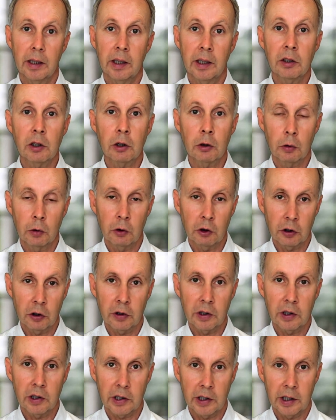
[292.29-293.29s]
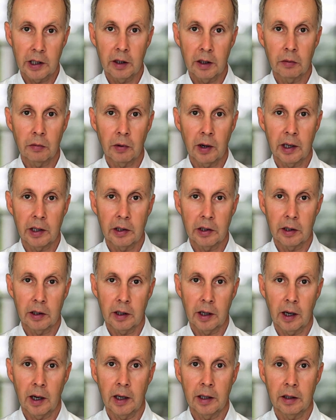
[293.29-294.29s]
it's crucial to seek advice and
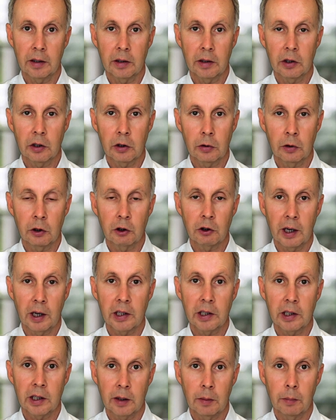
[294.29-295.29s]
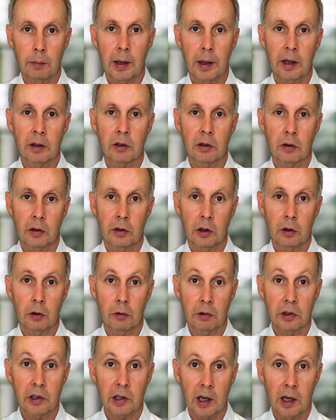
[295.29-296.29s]
guidance to address the impact on your
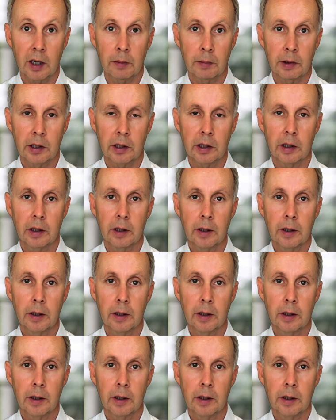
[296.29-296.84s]
retirement.